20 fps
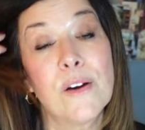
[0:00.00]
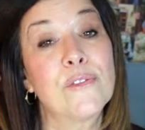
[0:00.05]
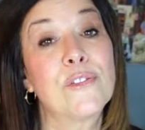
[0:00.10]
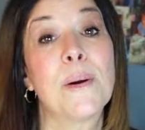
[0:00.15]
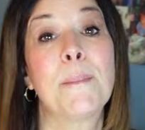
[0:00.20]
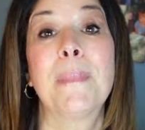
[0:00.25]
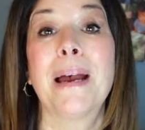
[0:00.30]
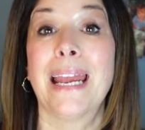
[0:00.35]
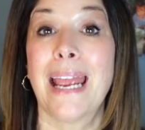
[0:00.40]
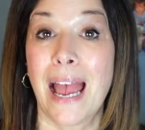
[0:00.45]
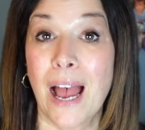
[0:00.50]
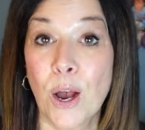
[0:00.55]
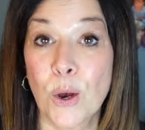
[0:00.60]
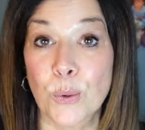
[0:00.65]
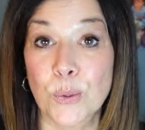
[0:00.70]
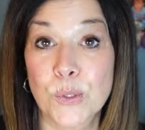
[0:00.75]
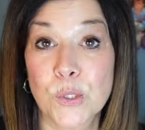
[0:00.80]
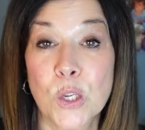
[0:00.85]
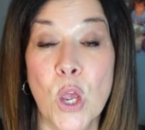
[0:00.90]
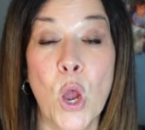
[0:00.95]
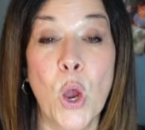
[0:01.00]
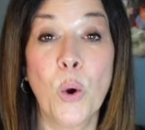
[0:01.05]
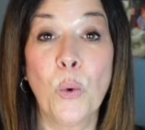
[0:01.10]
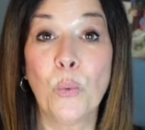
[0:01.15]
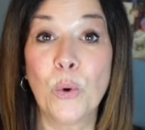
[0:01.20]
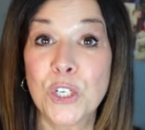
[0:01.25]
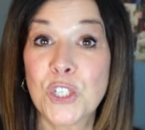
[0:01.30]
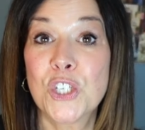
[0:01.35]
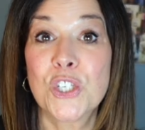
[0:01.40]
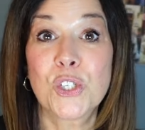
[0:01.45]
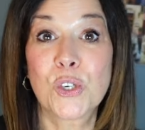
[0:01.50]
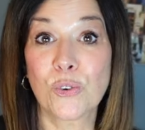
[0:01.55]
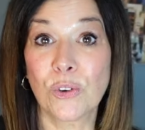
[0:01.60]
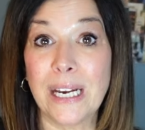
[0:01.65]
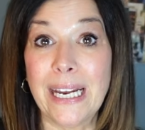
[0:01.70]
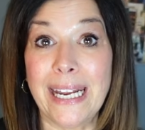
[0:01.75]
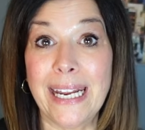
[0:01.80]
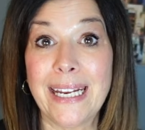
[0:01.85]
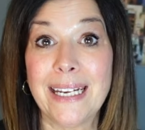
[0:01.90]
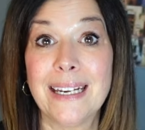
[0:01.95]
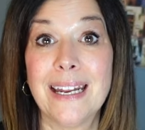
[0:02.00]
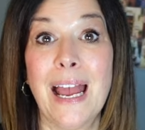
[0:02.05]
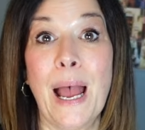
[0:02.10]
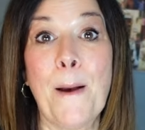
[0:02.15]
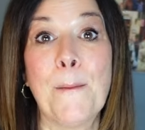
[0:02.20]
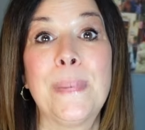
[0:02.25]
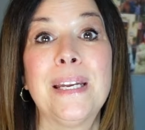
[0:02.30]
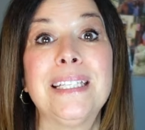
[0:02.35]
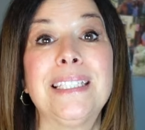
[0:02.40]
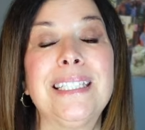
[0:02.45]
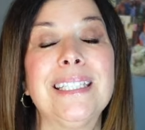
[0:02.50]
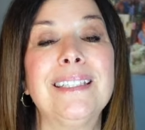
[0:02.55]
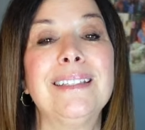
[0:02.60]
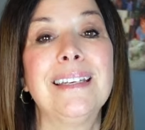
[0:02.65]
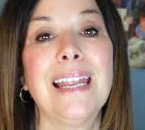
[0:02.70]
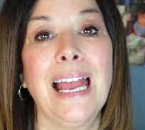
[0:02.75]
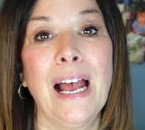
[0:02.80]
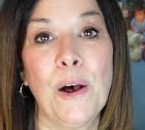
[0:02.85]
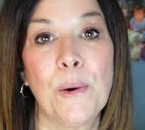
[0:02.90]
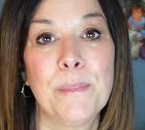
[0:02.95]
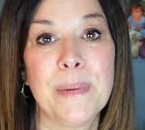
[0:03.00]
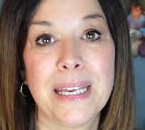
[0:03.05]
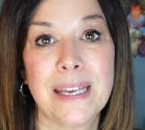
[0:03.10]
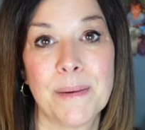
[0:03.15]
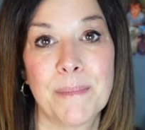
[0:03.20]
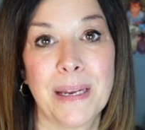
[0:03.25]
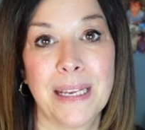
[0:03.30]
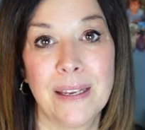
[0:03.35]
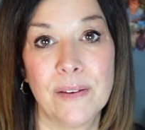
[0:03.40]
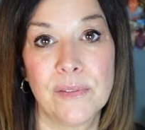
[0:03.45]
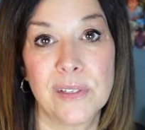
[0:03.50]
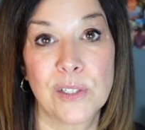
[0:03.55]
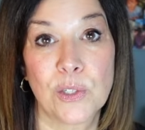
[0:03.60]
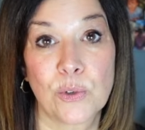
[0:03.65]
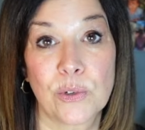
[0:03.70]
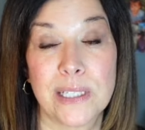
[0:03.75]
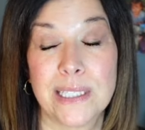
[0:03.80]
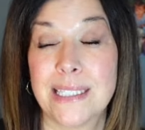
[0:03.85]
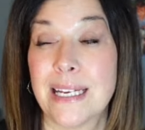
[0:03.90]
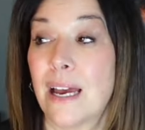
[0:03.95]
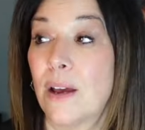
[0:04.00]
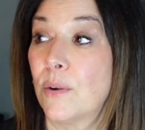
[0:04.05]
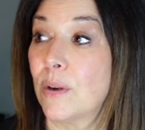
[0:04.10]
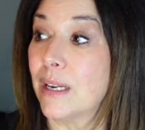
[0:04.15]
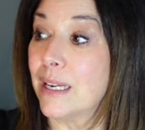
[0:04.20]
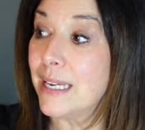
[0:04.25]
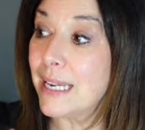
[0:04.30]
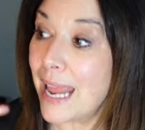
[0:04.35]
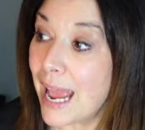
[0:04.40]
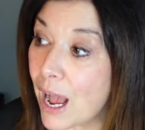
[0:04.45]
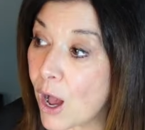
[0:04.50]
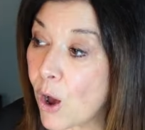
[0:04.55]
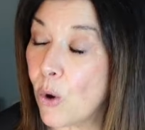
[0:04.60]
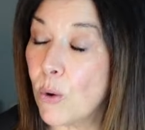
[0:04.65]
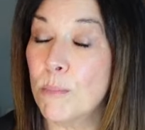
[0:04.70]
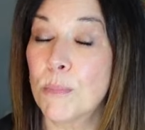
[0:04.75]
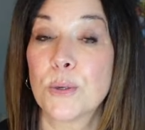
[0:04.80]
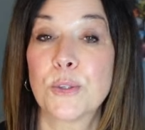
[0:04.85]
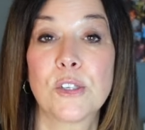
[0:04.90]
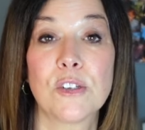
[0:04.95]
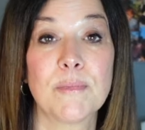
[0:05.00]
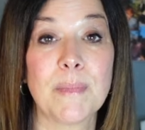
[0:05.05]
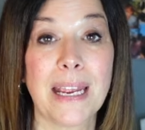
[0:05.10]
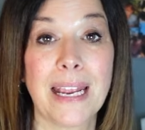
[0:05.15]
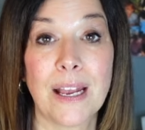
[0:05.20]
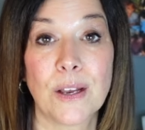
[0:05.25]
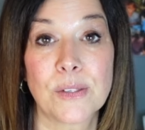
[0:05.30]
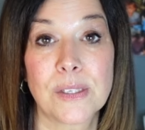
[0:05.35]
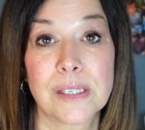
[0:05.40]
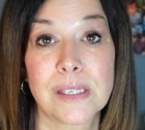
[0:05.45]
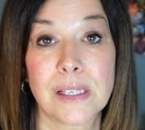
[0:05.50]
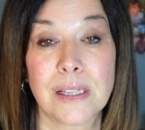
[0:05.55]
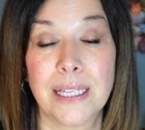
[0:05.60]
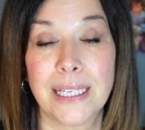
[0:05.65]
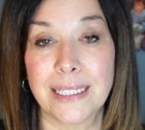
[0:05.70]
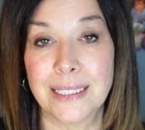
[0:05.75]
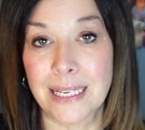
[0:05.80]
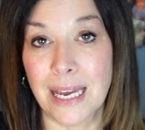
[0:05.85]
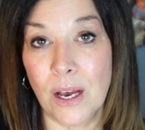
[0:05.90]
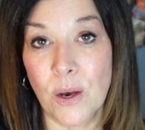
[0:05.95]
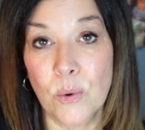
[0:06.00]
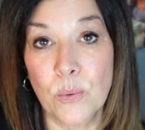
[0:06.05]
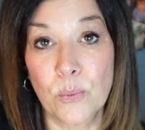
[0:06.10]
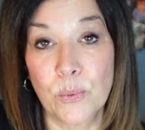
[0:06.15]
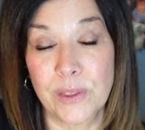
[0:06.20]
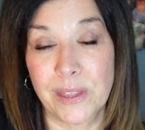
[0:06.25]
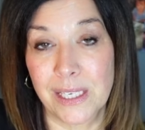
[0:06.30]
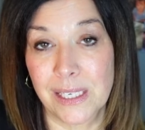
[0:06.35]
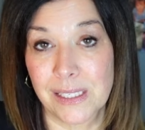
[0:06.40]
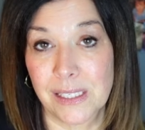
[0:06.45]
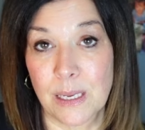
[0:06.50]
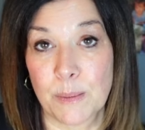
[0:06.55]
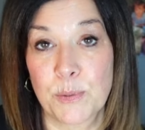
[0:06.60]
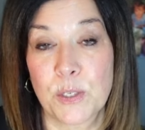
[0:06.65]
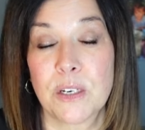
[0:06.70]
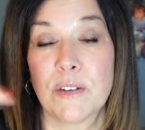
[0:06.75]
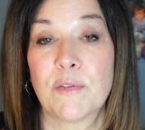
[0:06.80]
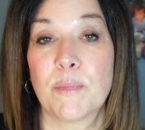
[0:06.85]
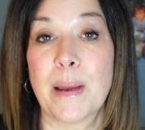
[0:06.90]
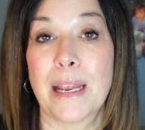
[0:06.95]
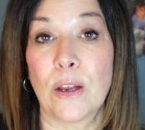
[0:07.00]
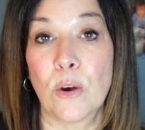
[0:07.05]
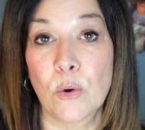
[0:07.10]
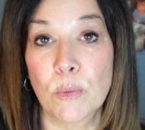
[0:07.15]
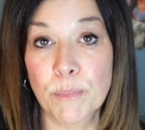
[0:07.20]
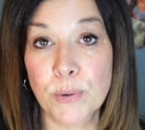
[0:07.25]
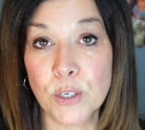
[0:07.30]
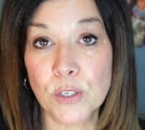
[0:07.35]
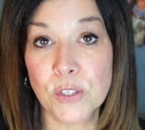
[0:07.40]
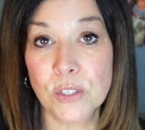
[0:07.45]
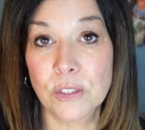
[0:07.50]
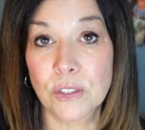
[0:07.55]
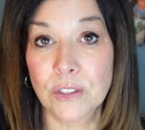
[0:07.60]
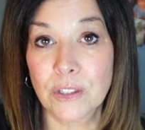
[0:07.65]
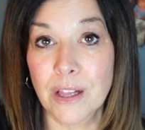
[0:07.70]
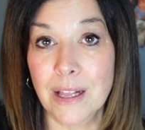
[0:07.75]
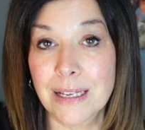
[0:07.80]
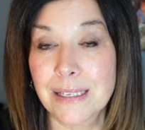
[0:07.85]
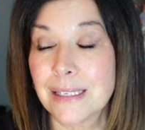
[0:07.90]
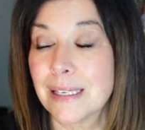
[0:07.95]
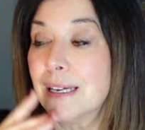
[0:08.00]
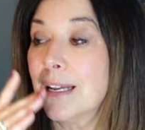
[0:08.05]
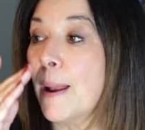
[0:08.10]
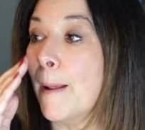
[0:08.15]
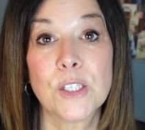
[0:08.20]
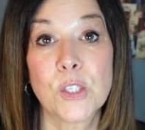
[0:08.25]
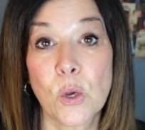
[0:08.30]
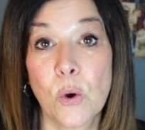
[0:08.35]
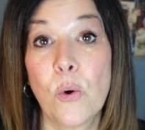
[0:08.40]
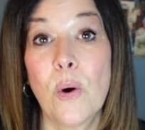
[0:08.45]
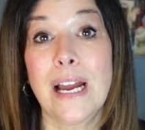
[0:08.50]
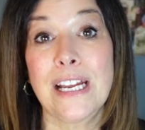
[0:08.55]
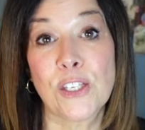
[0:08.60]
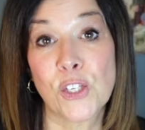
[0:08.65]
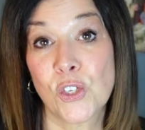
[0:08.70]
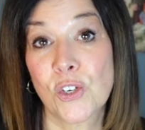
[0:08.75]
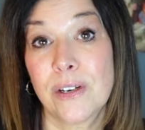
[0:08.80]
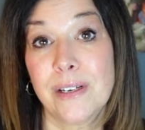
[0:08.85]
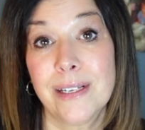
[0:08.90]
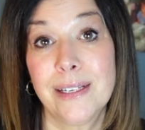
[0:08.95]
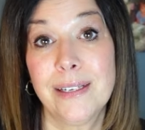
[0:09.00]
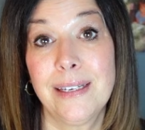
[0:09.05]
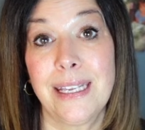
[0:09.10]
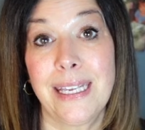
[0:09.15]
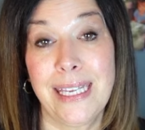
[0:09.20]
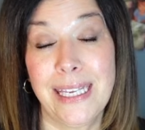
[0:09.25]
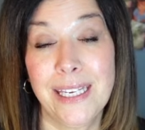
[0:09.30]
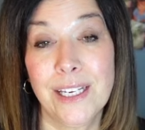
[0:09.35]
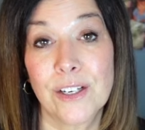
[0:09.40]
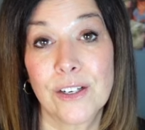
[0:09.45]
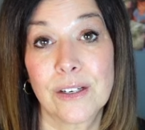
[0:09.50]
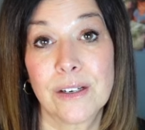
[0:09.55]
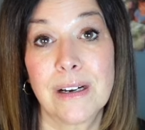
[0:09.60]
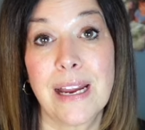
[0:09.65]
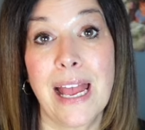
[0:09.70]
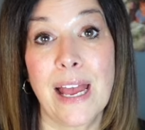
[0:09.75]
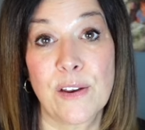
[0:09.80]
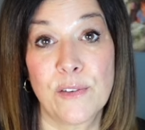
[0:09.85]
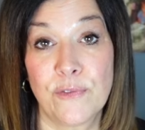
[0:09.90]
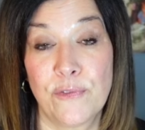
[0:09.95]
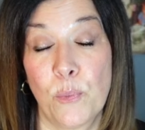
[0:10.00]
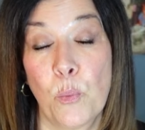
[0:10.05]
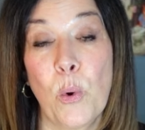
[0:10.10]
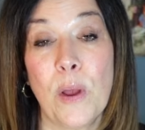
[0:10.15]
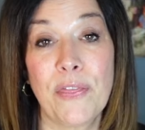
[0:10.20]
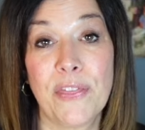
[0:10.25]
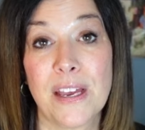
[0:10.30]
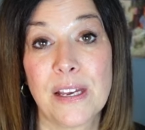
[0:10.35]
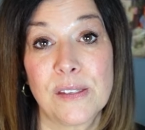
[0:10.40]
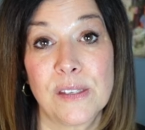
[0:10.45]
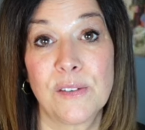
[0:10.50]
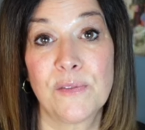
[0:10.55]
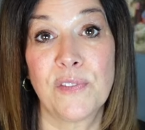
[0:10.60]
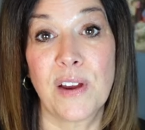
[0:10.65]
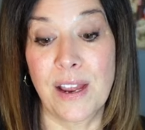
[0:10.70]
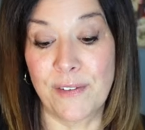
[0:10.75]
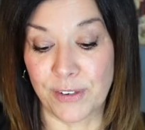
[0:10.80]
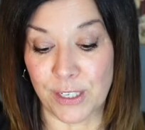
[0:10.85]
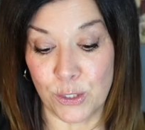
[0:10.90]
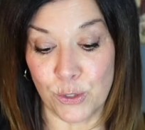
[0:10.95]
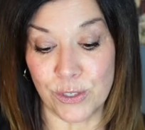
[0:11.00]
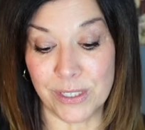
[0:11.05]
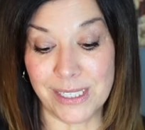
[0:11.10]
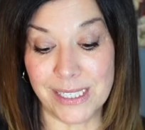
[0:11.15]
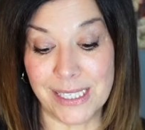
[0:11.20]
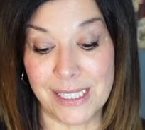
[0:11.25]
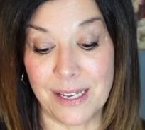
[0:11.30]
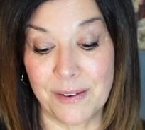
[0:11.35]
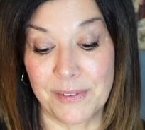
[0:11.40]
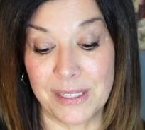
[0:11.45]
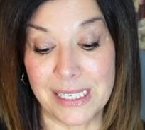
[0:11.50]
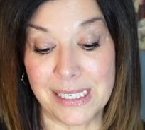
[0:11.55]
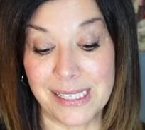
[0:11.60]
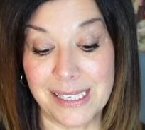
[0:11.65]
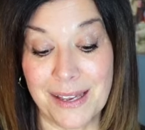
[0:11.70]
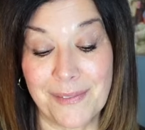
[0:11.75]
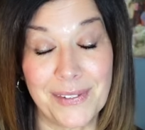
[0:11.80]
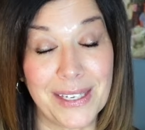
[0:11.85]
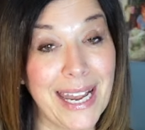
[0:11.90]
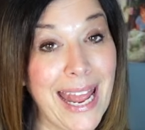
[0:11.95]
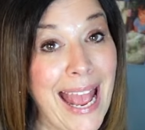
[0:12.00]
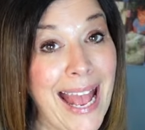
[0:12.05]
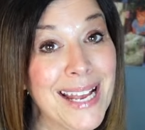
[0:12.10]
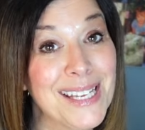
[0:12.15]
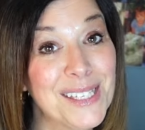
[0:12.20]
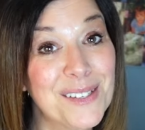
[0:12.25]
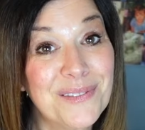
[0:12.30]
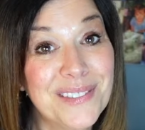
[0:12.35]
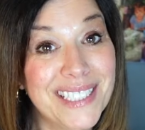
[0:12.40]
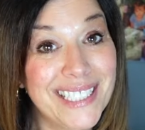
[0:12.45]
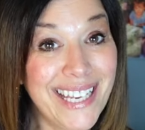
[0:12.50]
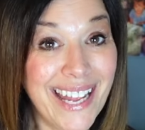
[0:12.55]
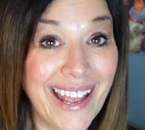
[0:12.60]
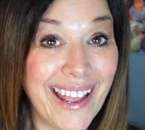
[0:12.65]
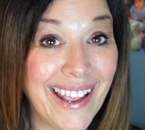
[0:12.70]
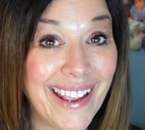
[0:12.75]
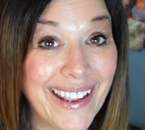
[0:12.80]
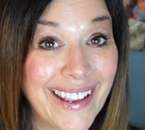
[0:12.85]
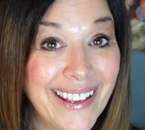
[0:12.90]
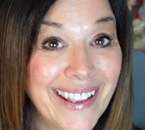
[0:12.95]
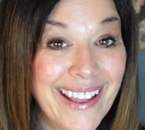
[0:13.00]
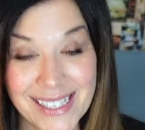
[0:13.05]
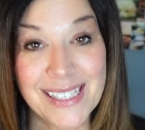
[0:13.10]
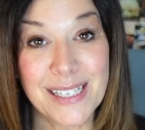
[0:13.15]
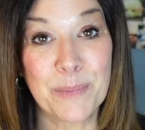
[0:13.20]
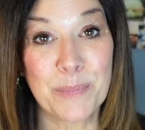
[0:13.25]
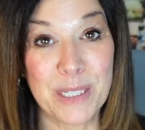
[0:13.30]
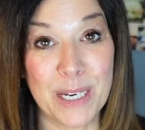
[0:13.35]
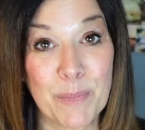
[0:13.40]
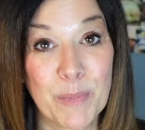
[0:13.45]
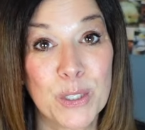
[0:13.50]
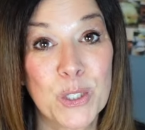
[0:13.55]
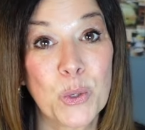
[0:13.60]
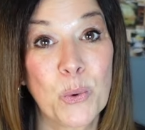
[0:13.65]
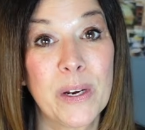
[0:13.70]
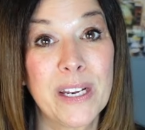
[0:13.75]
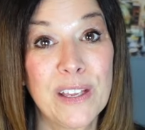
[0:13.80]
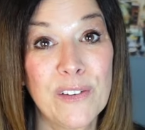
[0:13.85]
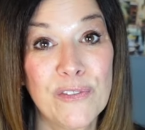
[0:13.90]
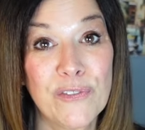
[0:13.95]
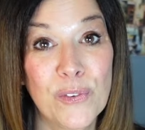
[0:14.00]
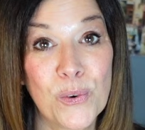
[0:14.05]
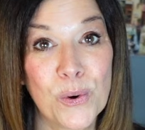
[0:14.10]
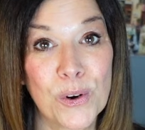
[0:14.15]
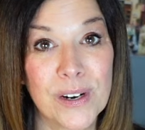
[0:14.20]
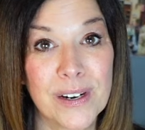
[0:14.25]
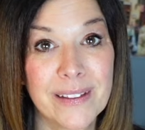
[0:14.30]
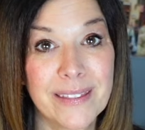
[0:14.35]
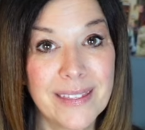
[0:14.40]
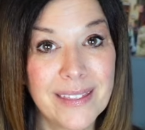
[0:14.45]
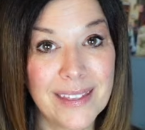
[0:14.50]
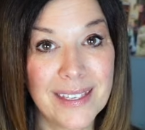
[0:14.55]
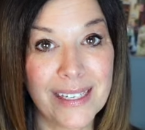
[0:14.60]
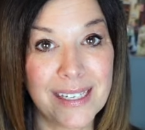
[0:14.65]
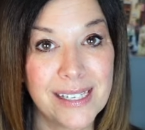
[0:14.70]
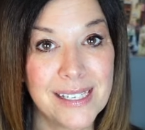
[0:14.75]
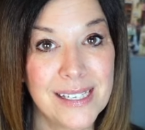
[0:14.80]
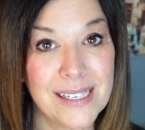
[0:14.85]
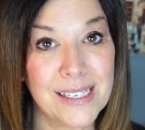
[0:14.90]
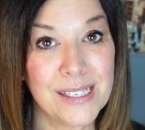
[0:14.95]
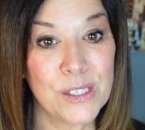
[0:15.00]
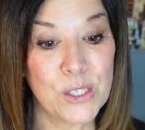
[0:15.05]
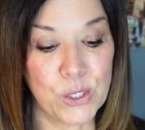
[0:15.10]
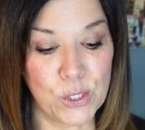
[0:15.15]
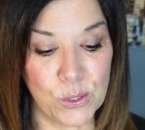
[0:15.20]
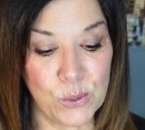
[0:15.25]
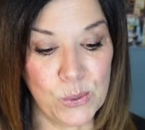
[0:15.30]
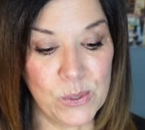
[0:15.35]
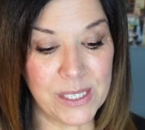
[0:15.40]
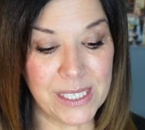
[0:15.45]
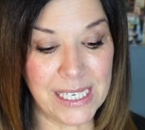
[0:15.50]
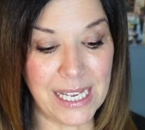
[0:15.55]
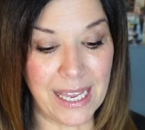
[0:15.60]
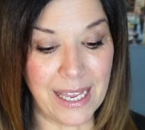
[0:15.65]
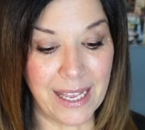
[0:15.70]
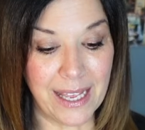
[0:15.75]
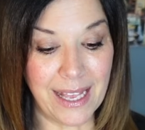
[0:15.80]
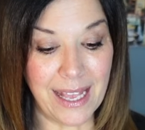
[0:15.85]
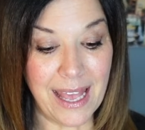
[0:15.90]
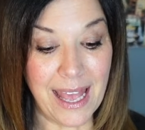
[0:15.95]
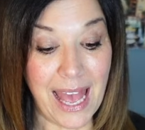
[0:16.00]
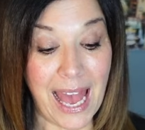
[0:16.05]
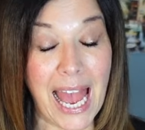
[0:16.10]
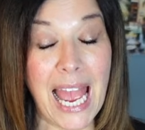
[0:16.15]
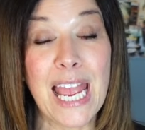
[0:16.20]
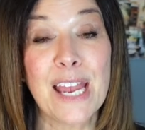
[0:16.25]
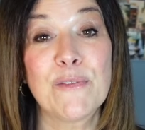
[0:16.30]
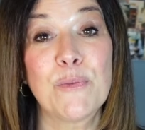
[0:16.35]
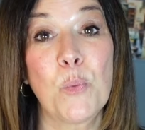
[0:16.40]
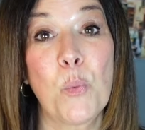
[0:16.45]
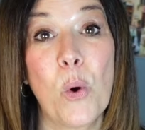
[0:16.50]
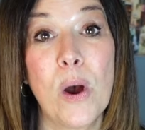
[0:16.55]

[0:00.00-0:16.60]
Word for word: from my house, which is great but it didn't help me get my inventory down. Now most of my house is cleaned out with the exception of my own personal closet. So I started here at 1,577. As of today, September 24th, it is Tuesday, I have